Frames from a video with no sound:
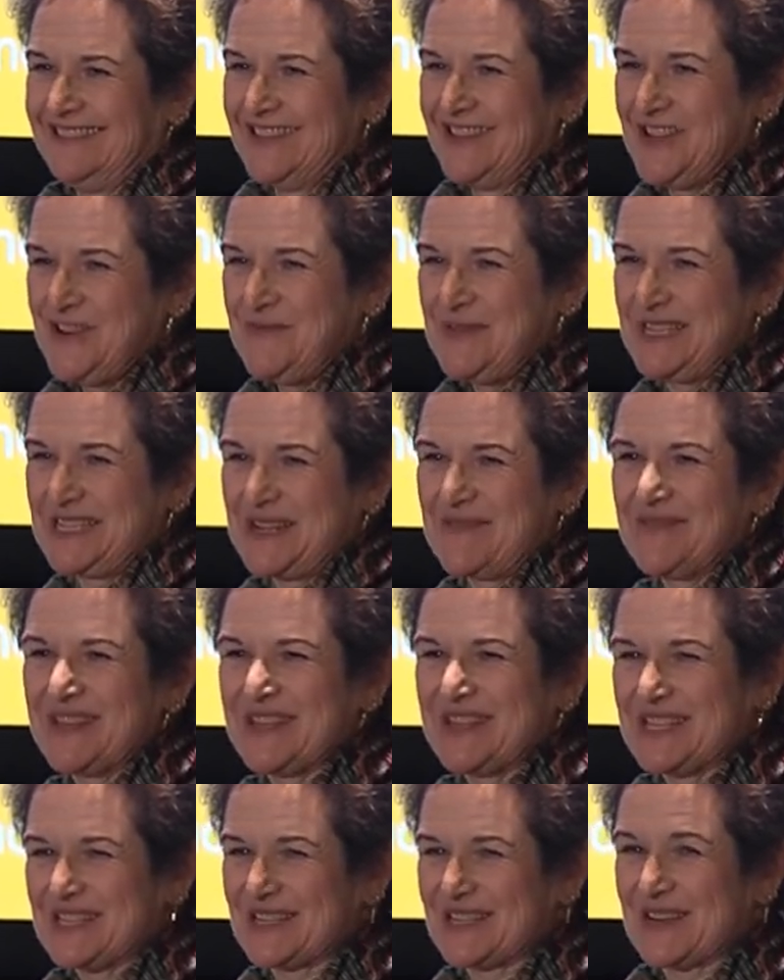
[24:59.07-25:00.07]
Show me
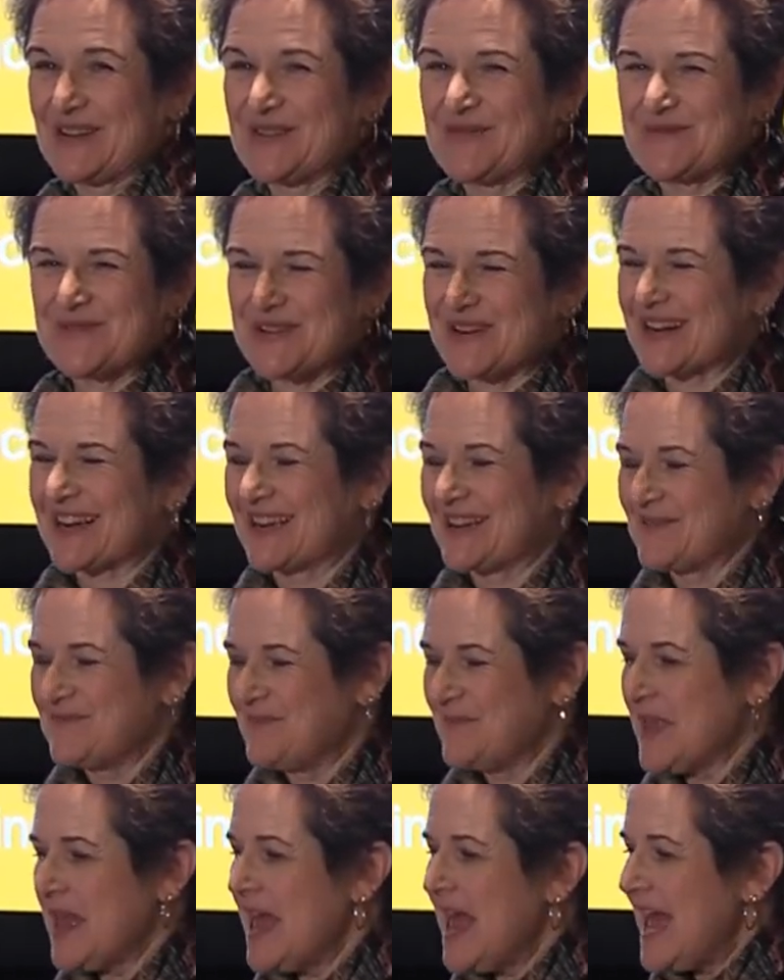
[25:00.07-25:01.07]
something that's going to work.
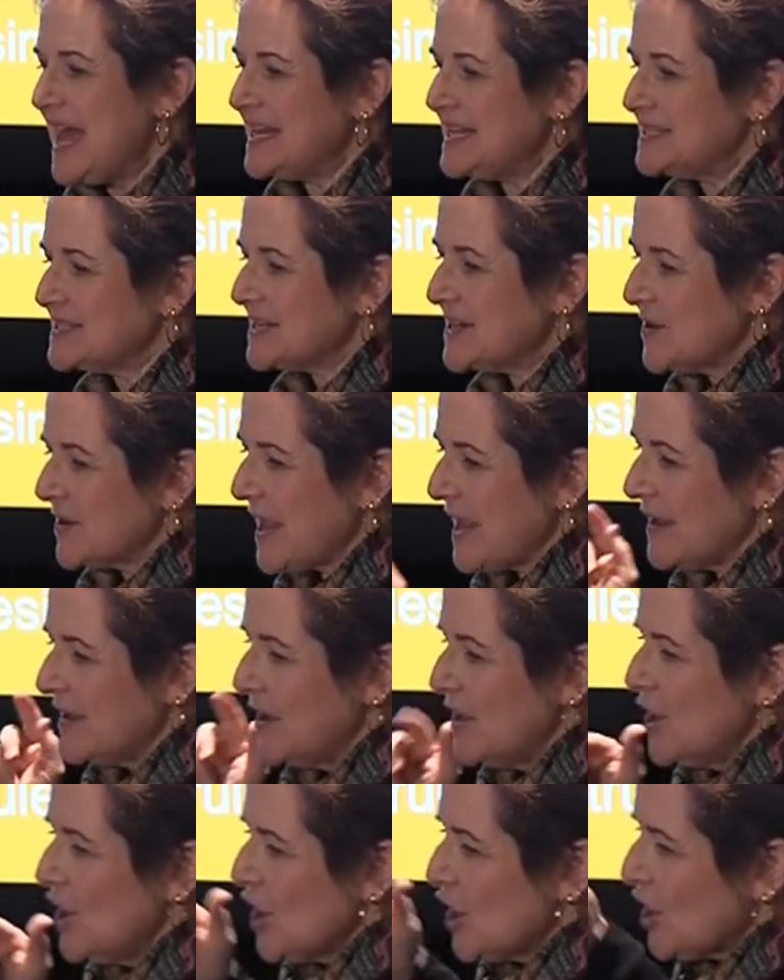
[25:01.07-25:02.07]
And he said, okay,
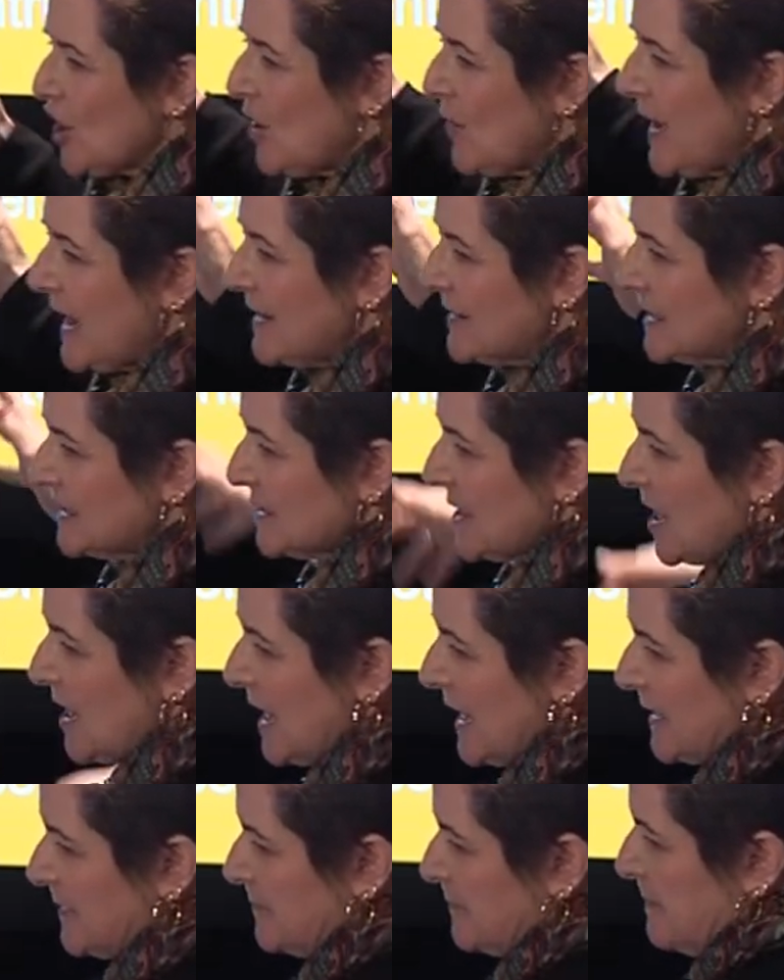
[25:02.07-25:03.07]
go out
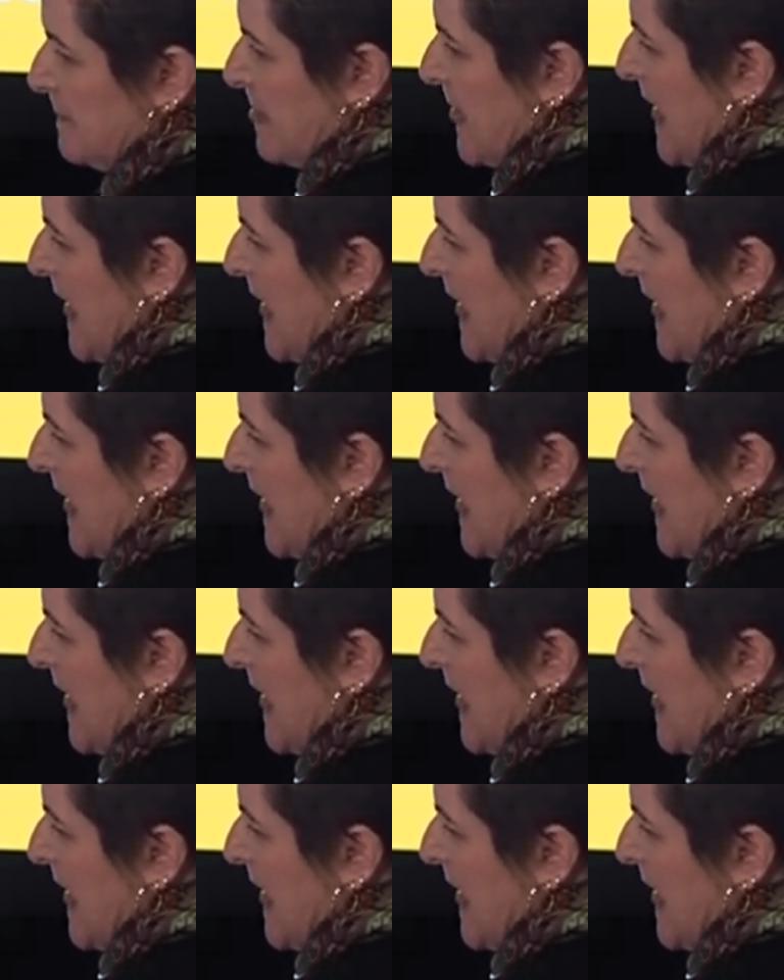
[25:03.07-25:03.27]
online